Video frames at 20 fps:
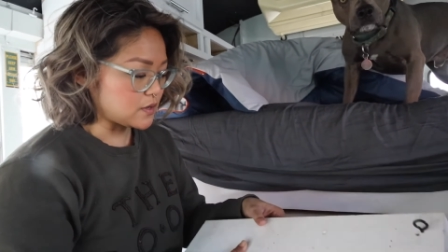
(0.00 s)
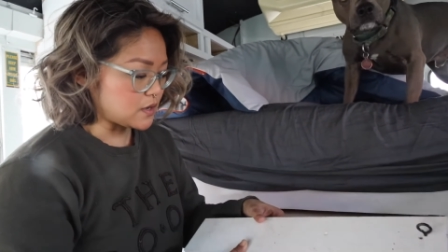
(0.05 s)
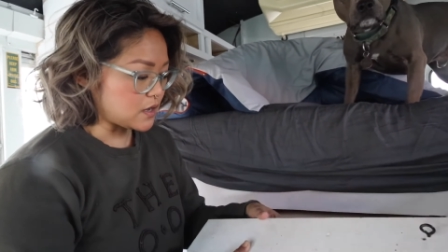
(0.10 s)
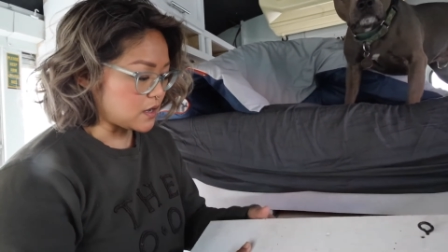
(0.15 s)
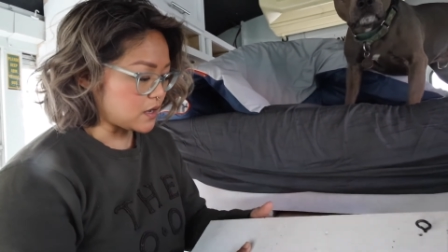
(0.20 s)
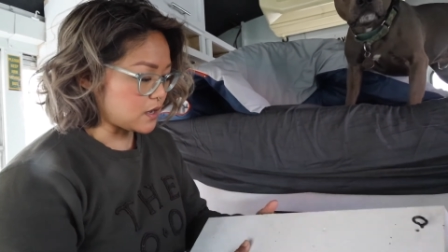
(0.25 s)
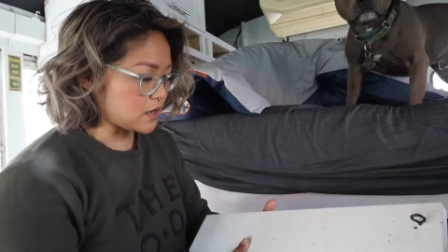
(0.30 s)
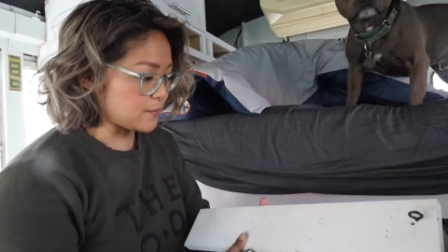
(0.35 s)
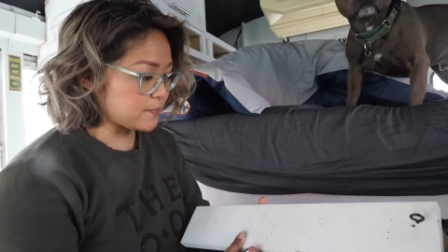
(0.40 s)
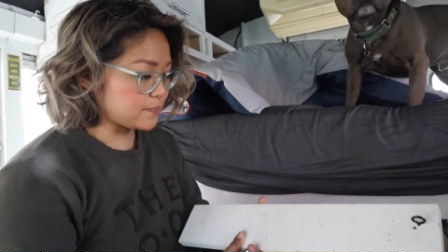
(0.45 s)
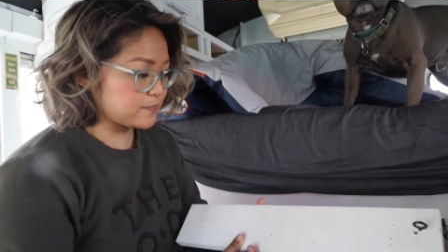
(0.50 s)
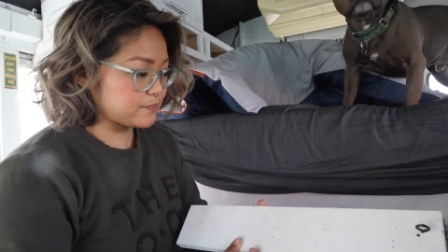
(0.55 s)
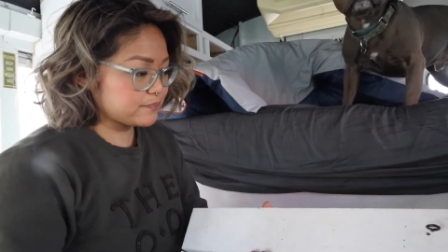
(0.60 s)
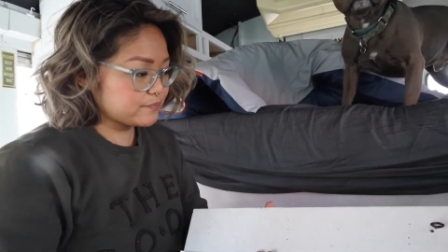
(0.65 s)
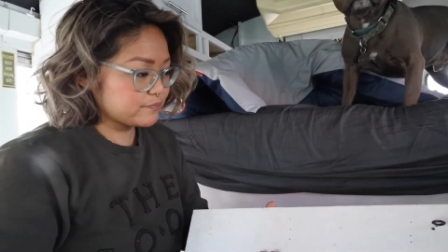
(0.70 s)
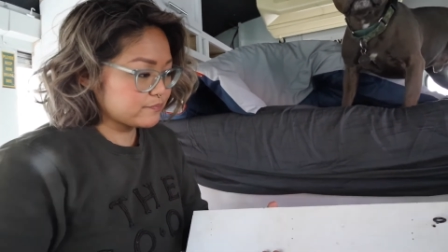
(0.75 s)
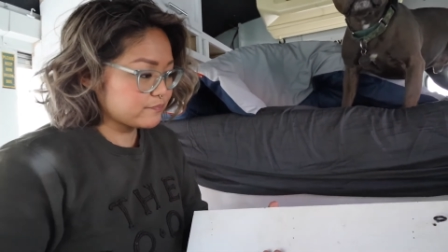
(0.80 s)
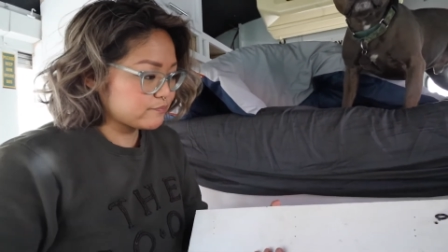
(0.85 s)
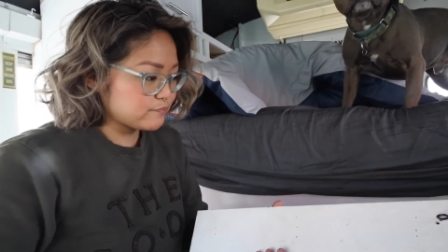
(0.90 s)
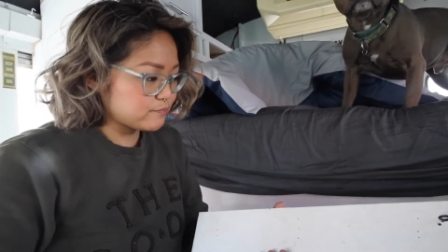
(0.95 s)

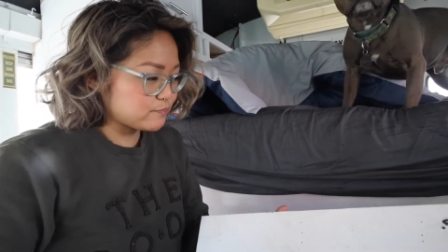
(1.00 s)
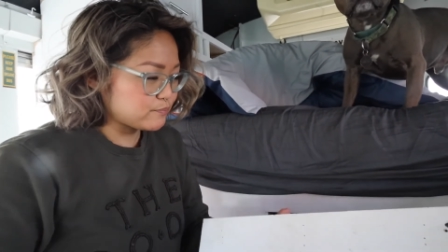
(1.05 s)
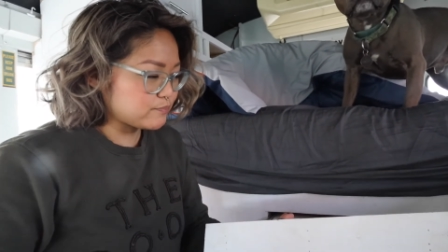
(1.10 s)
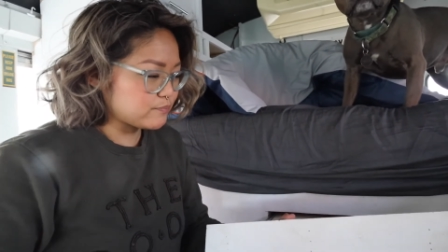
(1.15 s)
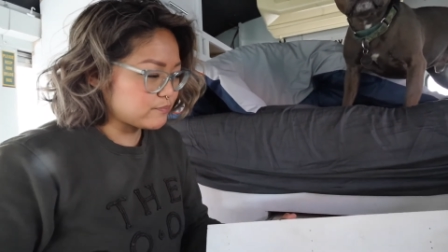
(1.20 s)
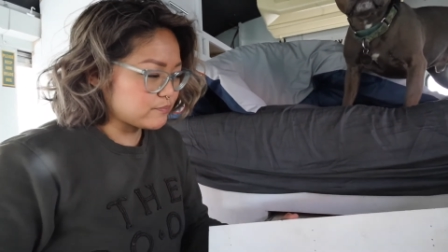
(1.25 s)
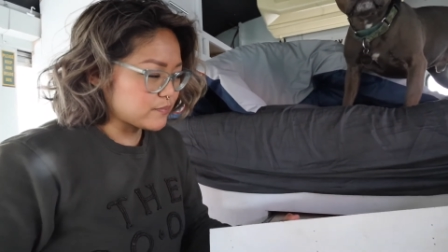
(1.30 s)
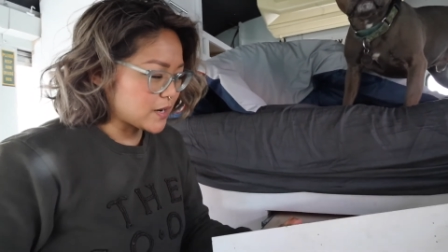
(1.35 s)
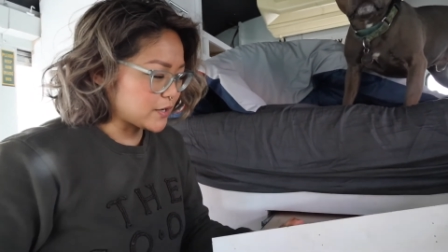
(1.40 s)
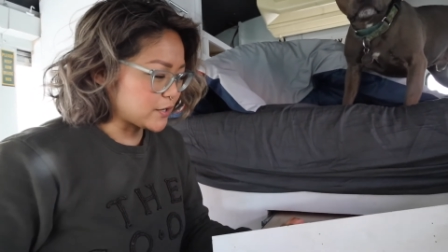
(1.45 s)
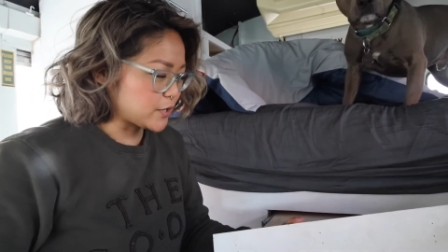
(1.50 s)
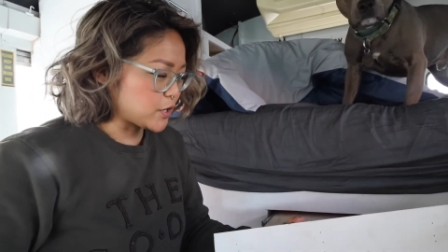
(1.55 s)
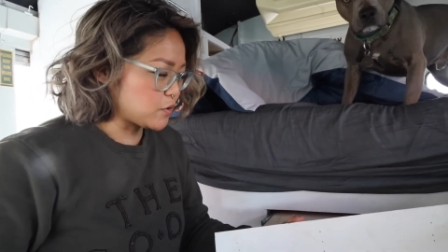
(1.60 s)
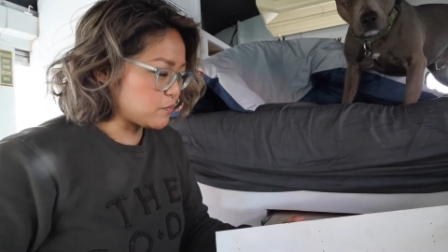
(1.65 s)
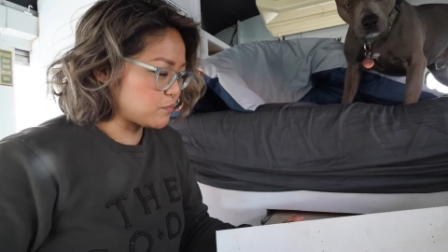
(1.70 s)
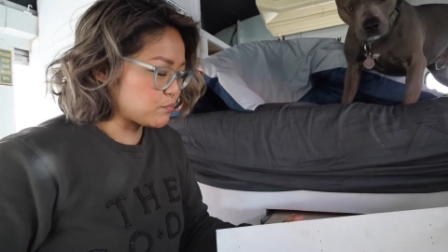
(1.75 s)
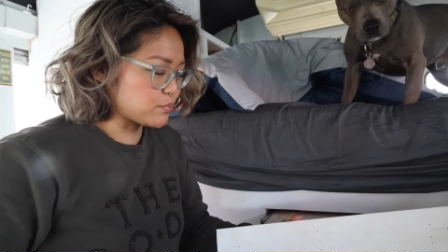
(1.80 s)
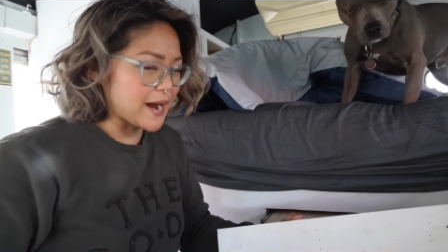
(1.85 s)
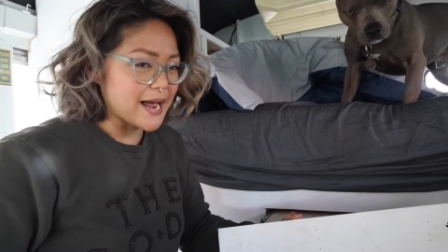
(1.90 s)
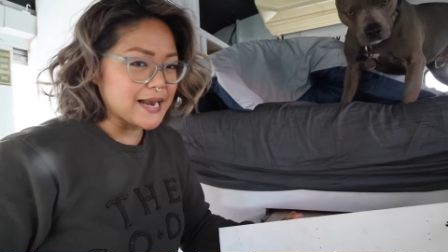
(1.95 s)
I don't know,
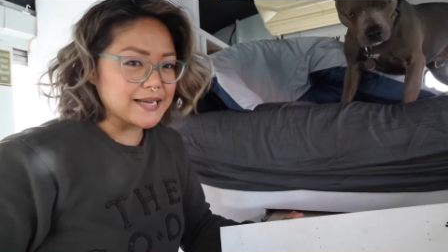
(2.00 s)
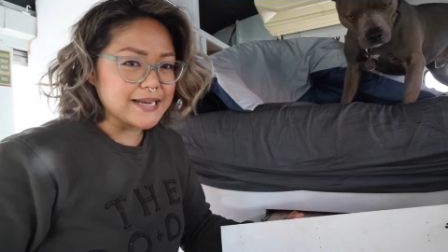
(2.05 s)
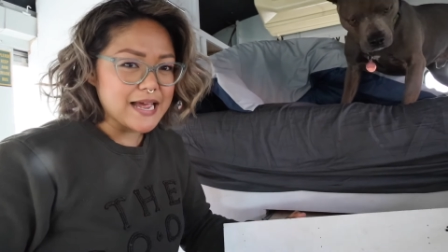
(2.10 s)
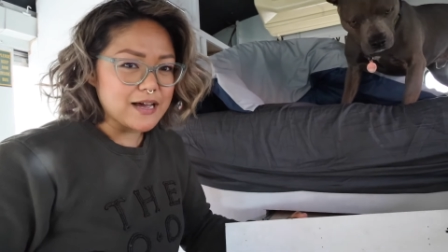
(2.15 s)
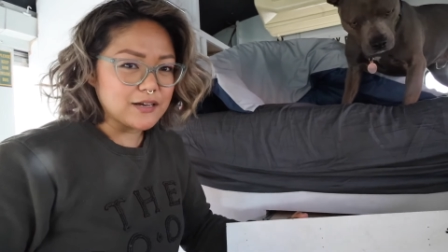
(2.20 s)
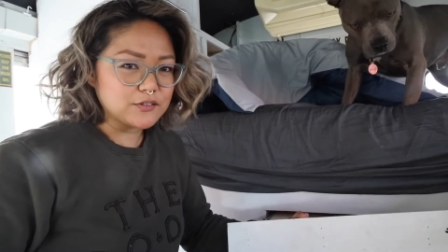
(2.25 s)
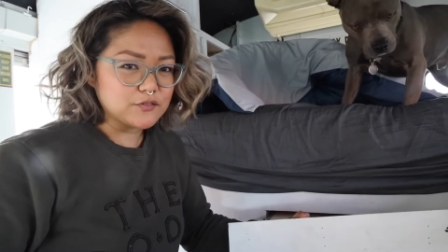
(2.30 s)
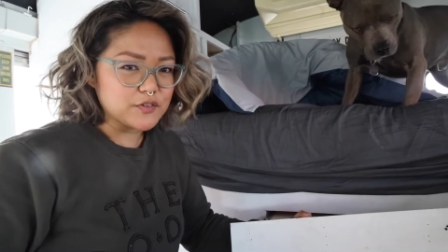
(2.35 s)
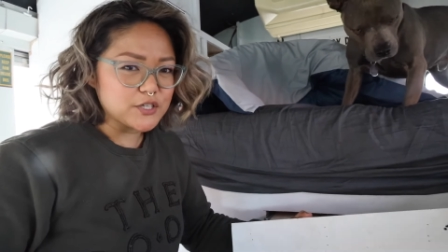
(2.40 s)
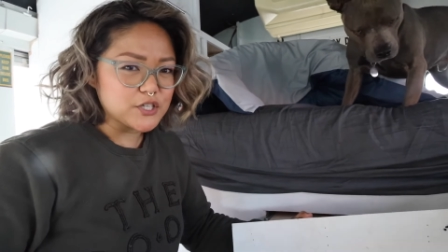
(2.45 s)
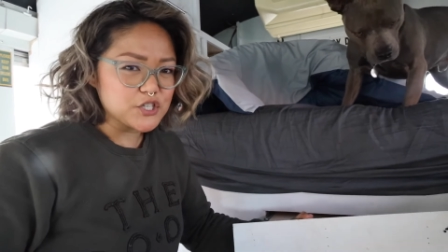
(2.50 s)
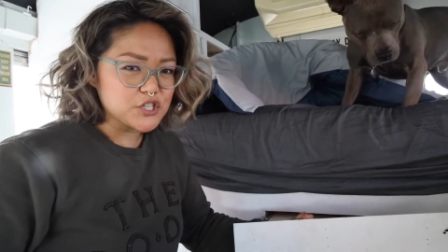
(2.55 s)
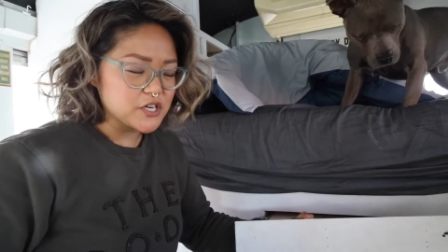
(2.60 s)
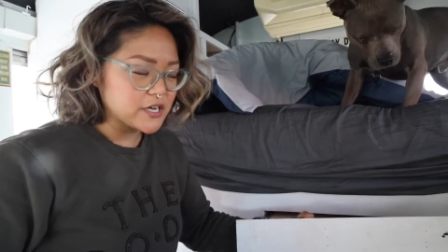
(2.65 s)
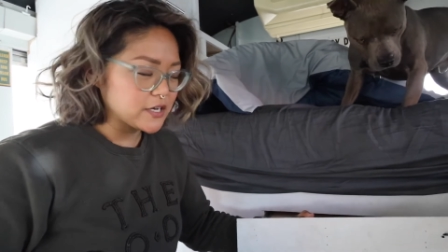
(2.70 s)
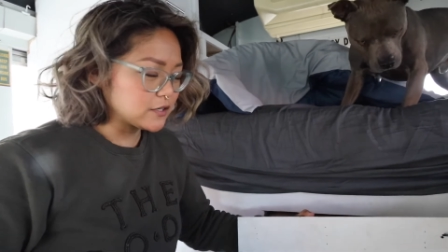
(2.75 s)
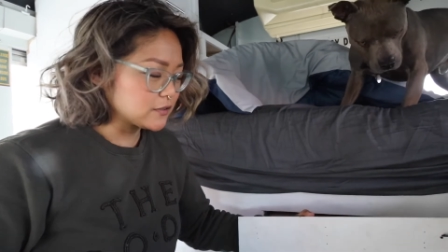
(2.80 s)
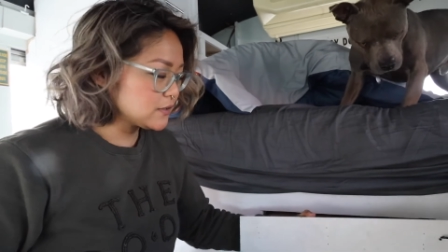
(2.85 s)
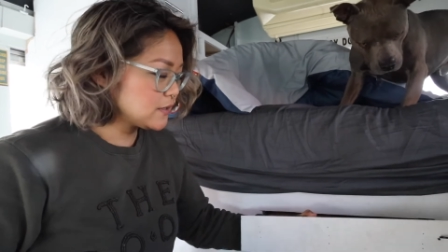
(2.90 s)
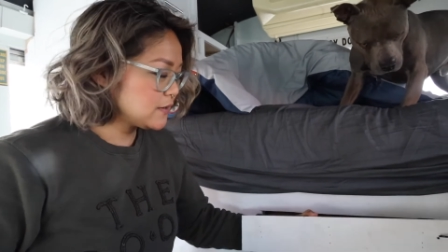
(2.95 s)
brad nailed, finish
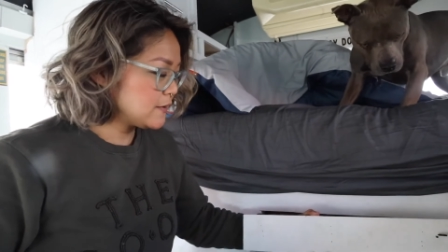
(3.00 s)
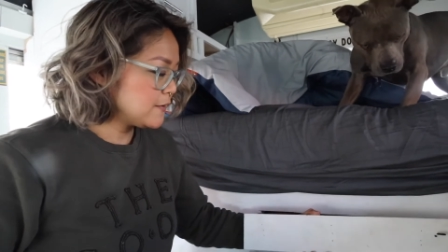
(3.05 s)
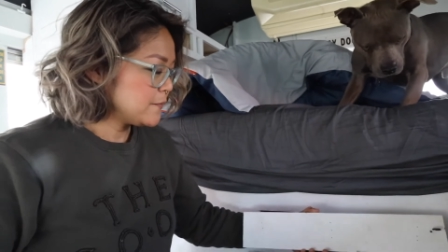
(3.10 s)
nailed.